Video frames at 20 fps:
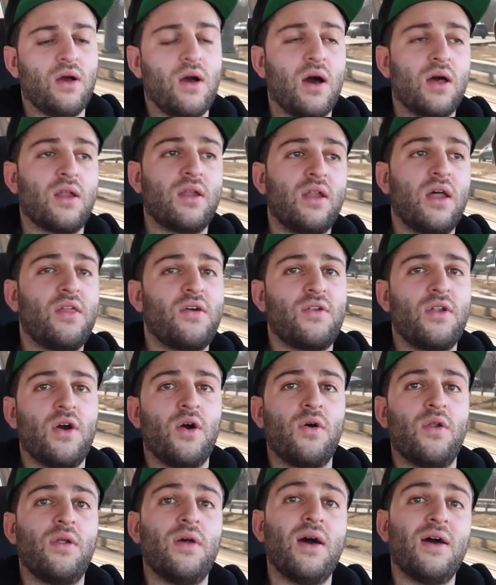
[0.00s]
On another
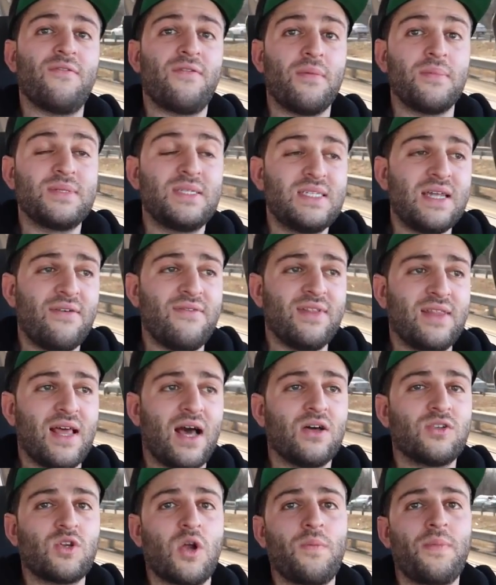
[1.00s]
note, from
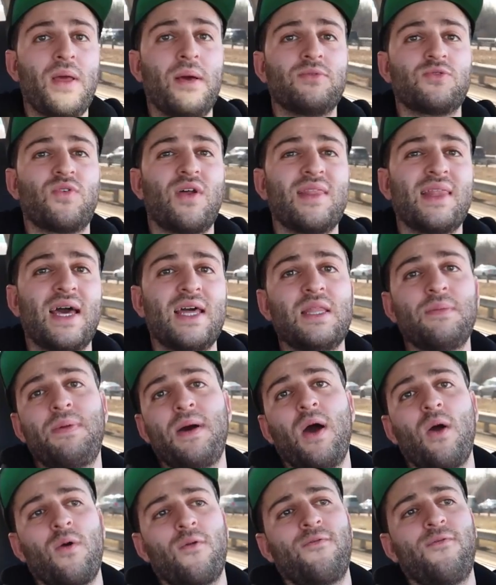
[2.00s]
7,000 RPMs redline, the
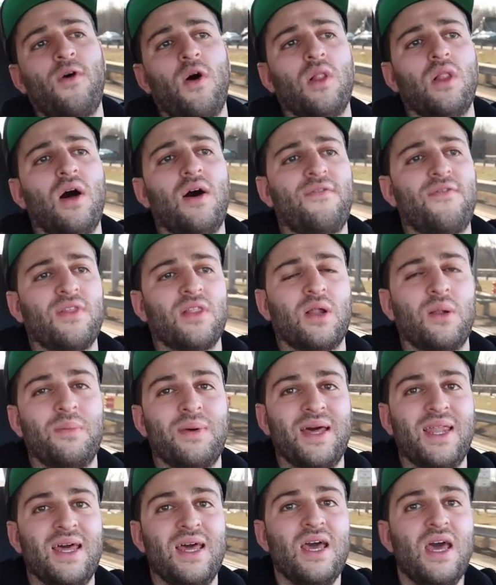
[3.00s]
power would fall off a little
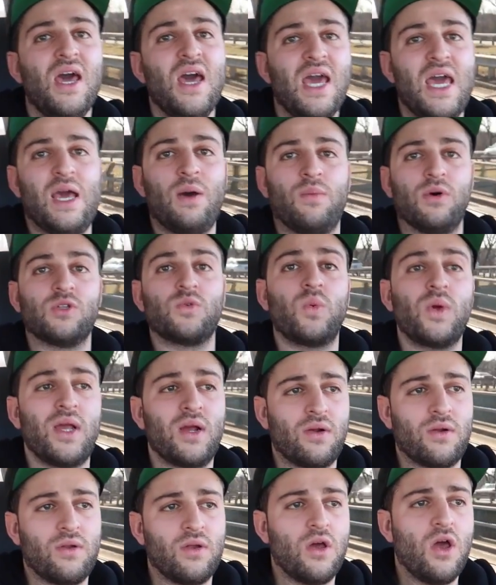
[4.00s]
bit. It was
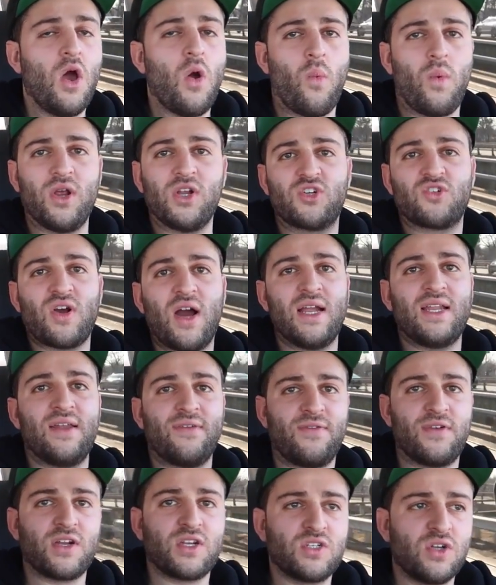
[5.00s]
weird. We tried
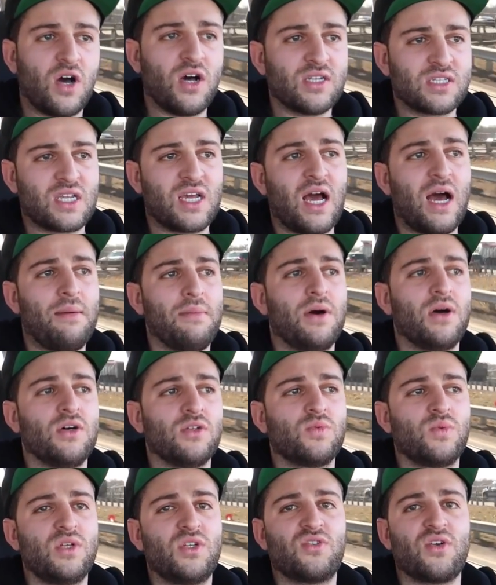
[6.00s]
different exhaust
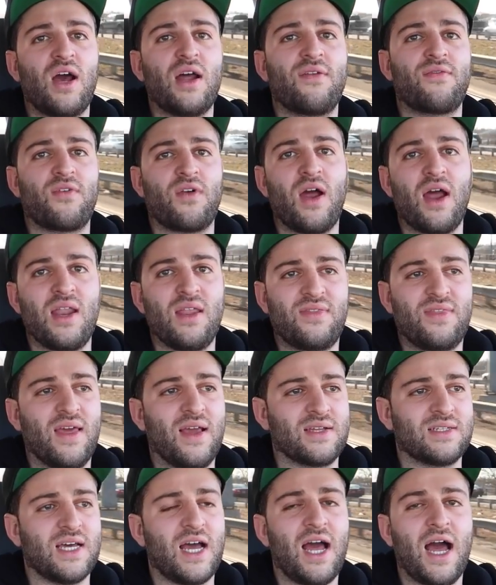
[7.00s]
combos. We tried a variety of
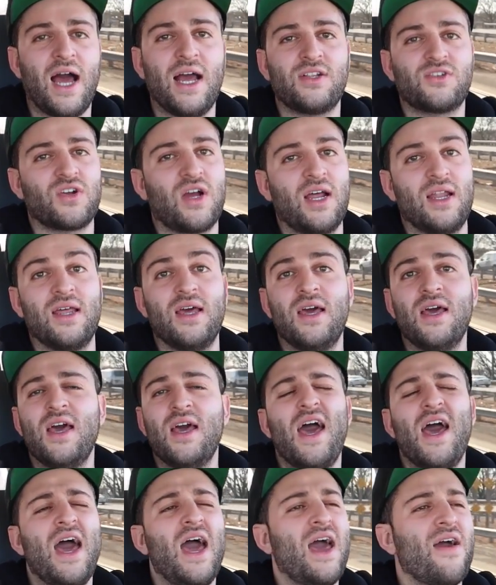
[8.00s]
things. I tried
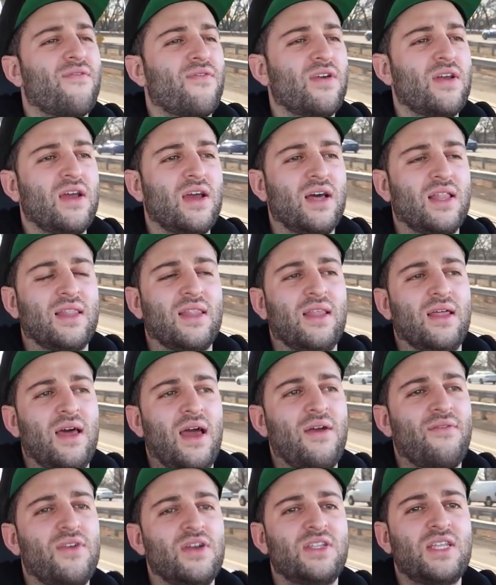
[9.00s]

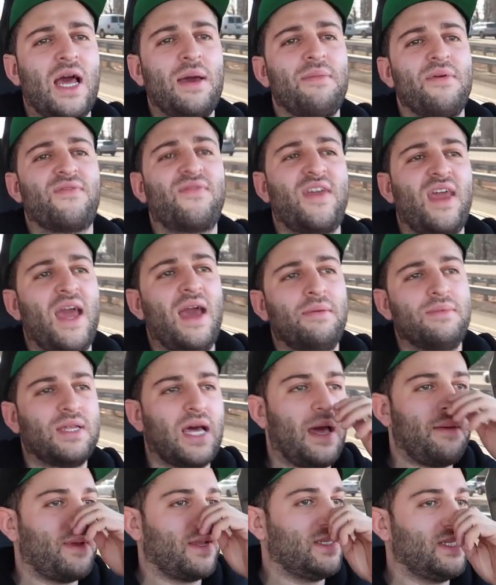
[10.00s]
every type of cam
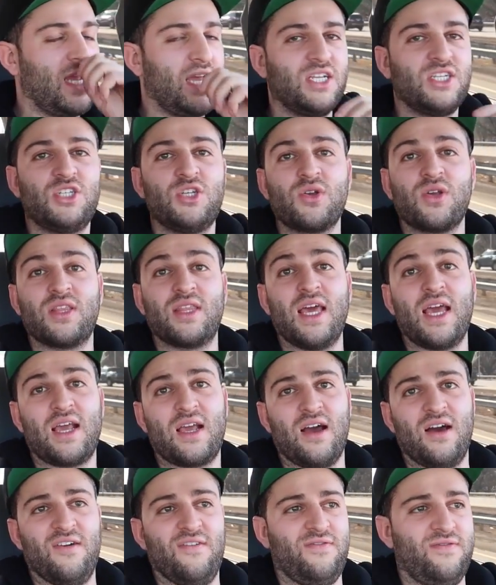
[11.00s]
timing change you could
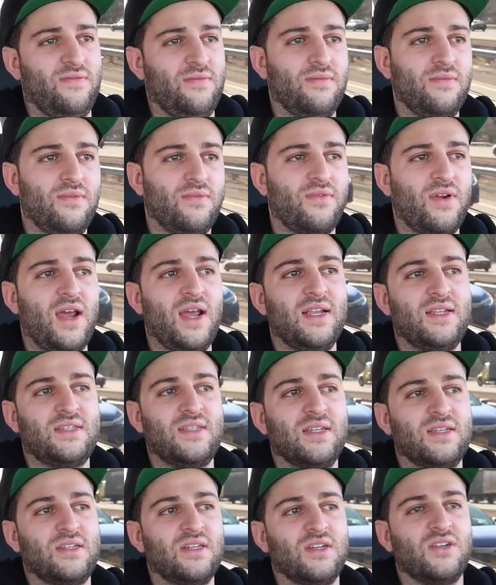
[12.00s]
think of, right,
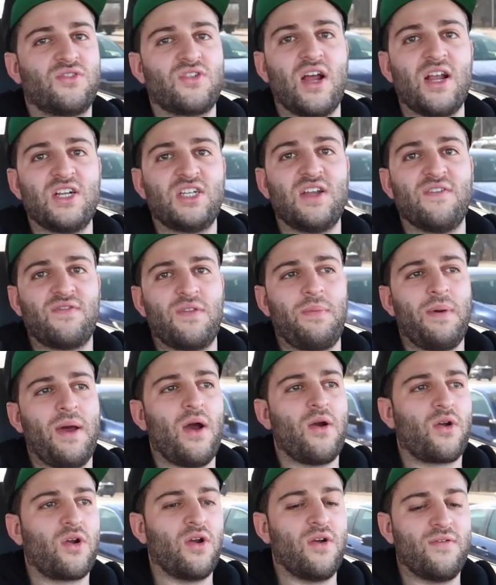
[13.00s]
to try to shift the
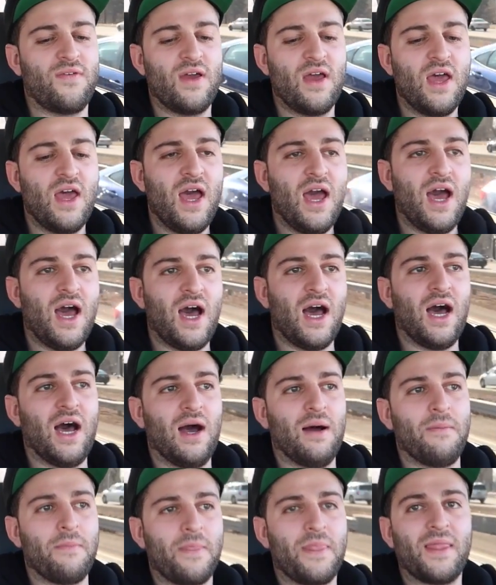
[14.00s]
power curve,
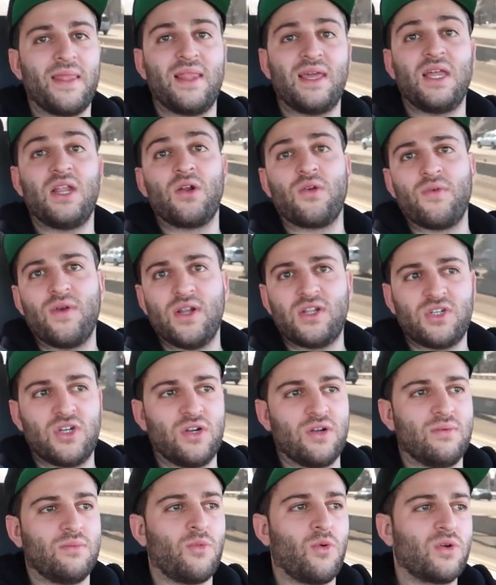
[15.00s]
leaner,
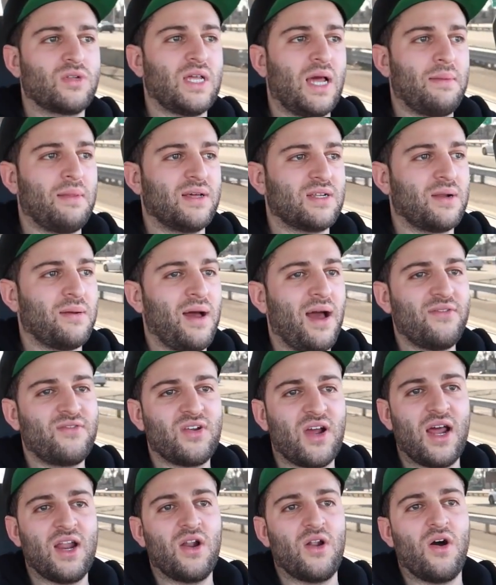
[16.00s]
richer, more time, less time. I've
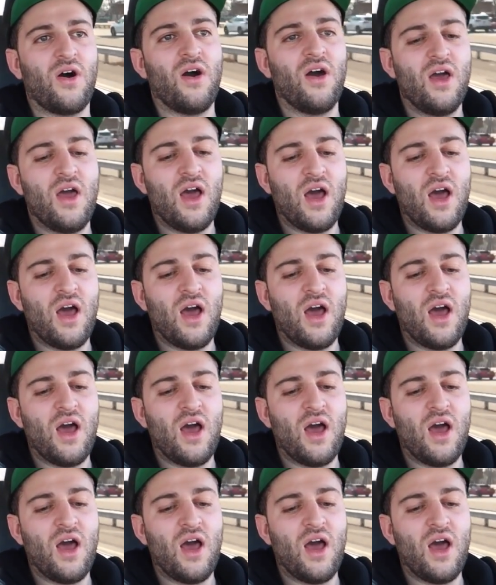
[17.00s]
tried it all.